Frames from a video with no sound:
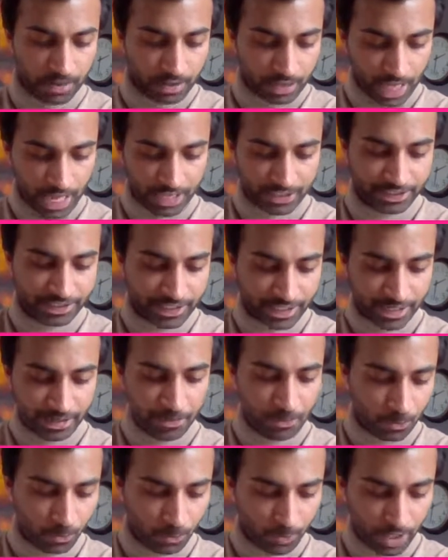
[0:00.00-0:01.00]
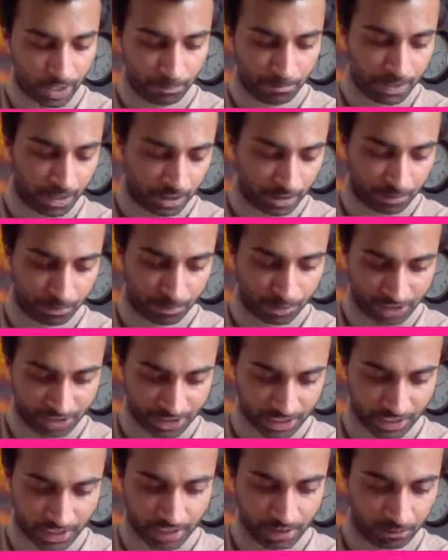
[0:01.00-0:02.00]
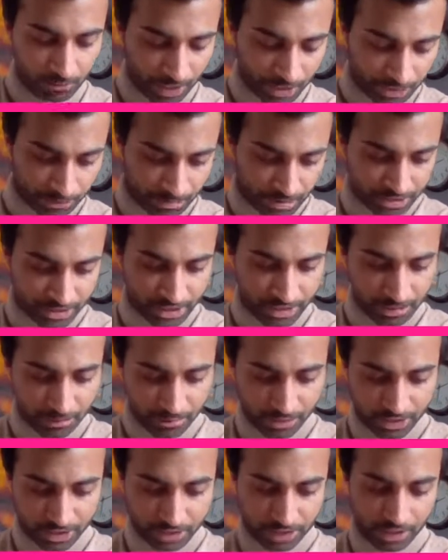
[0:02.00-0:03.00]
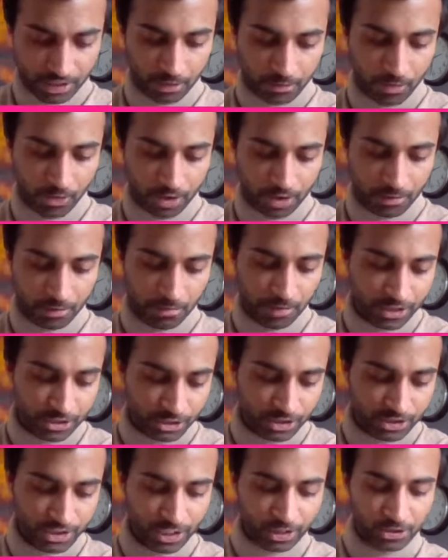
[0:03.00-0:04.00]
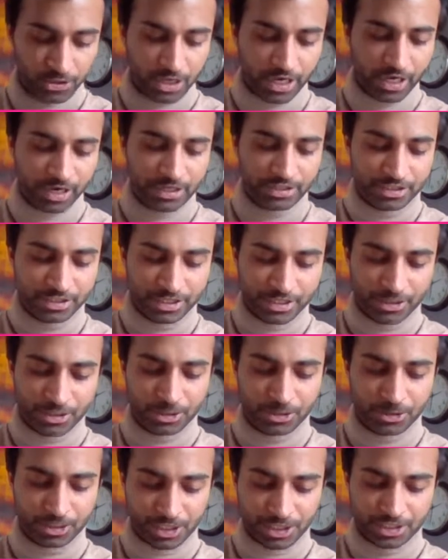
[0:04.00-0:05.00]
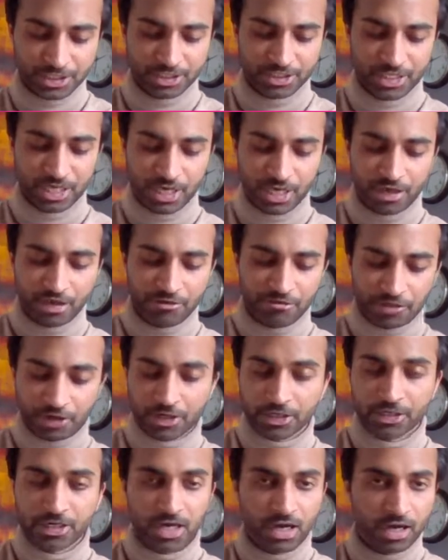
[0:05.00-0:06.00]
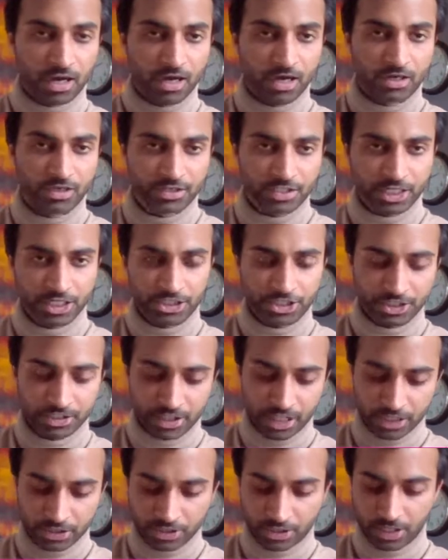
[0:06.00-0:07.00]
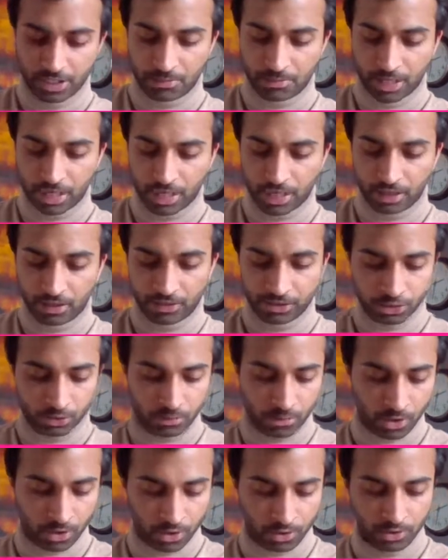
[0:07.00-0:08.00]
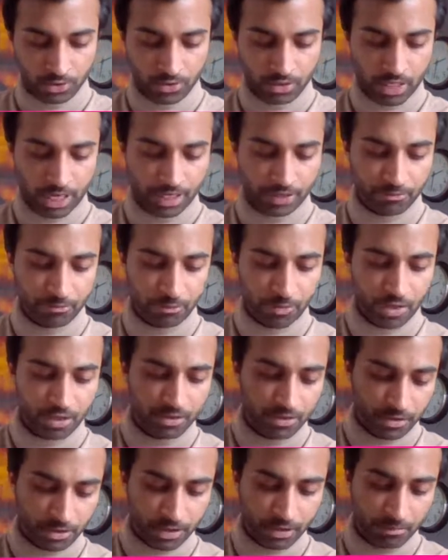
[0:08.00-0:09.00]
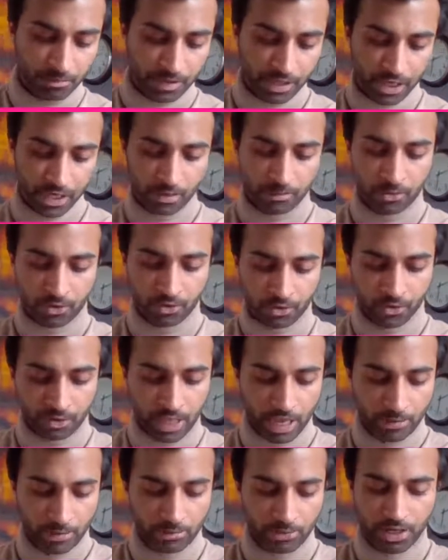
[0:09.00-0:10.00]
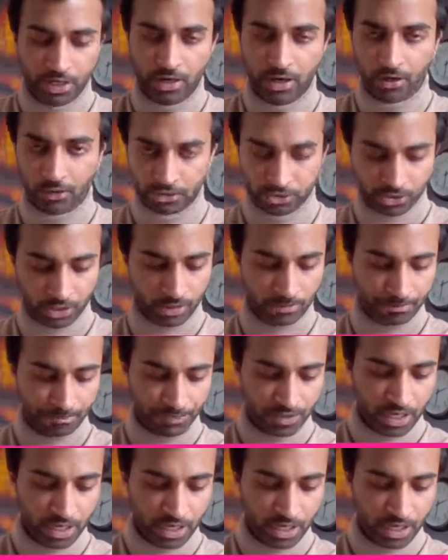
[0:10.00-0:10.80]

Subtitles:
Lastly, Vice President Priscilla wanted me to tell you guys the careers fair session that's going to be held tomorrow at 1:30 p.m. on Collaborate Ultra.